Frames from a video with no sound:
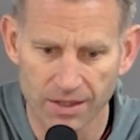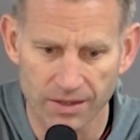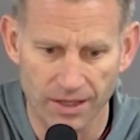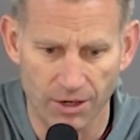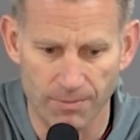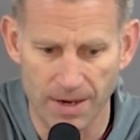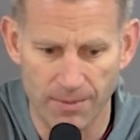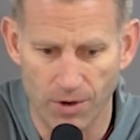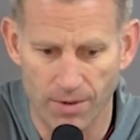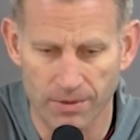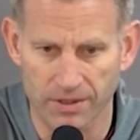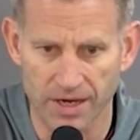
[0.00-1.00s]
Alabama
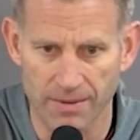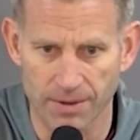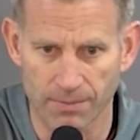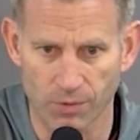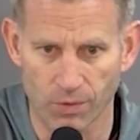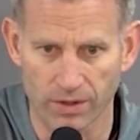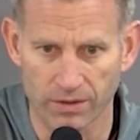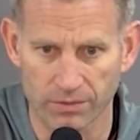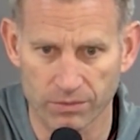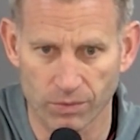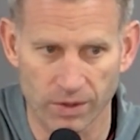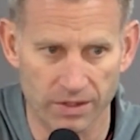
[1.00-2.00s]
Auburn game number one
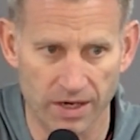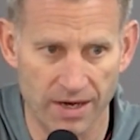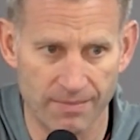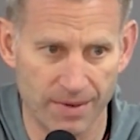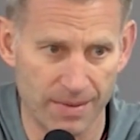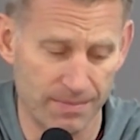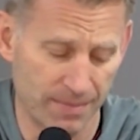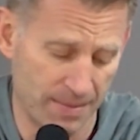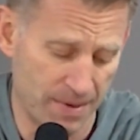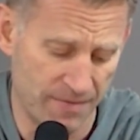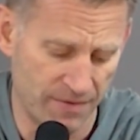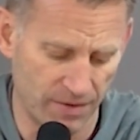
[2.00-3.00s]
one game. Maybe,
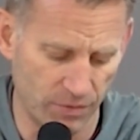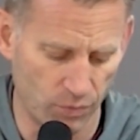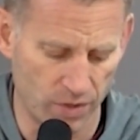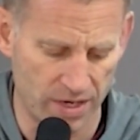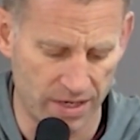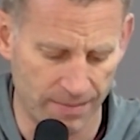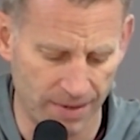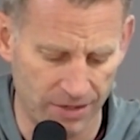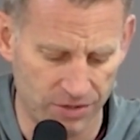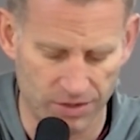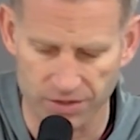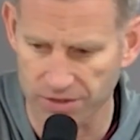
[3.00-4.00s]
maybe even of the week. I'm not
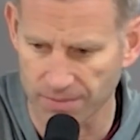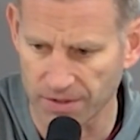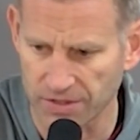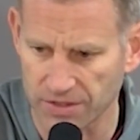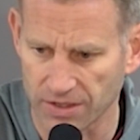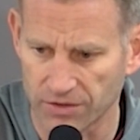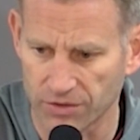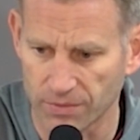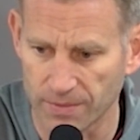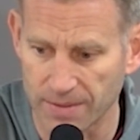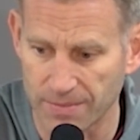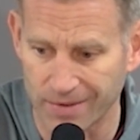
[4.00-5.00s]
sure. Somebody sent it to
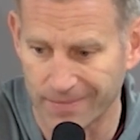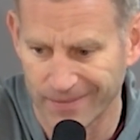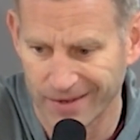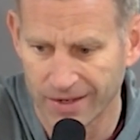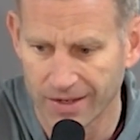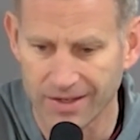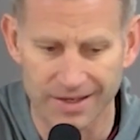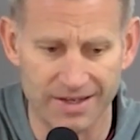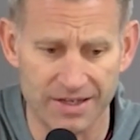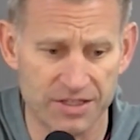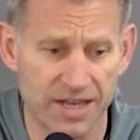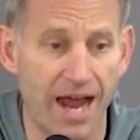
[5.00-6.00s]
me, but it,
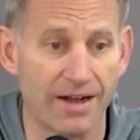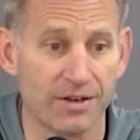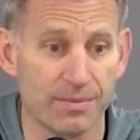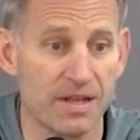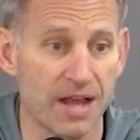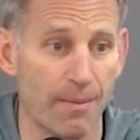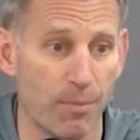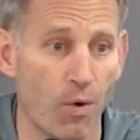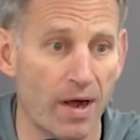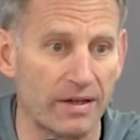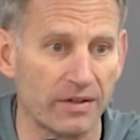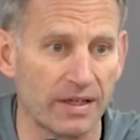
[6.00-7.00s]
it's gotten to be that
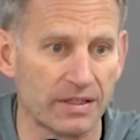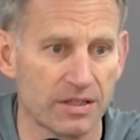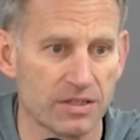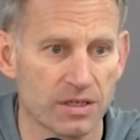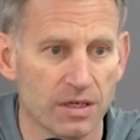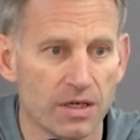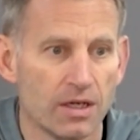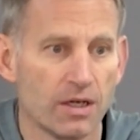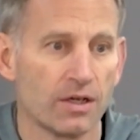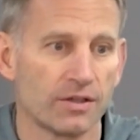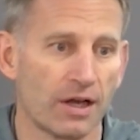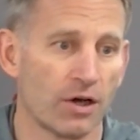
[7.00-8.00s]
point. Like this,
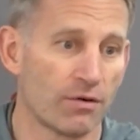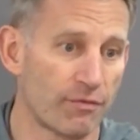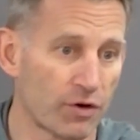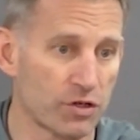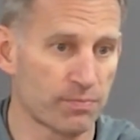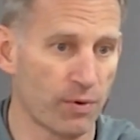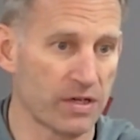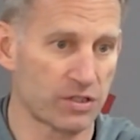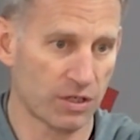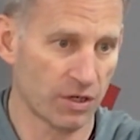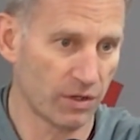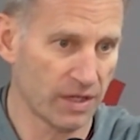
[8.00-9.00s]
they're in first place
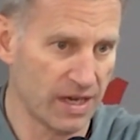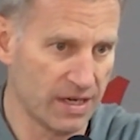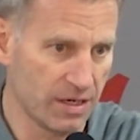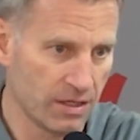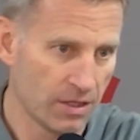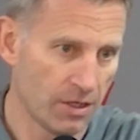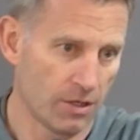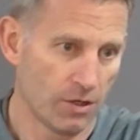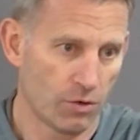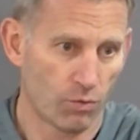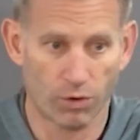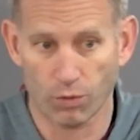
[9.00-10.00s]
in the league.
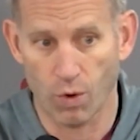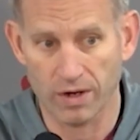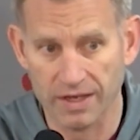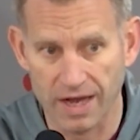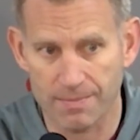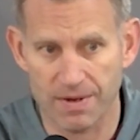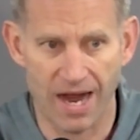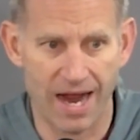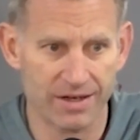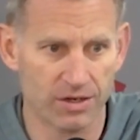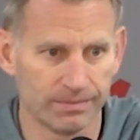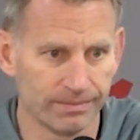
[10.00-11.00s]
We're one game
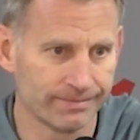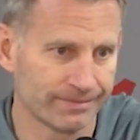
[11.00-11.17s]
behind them.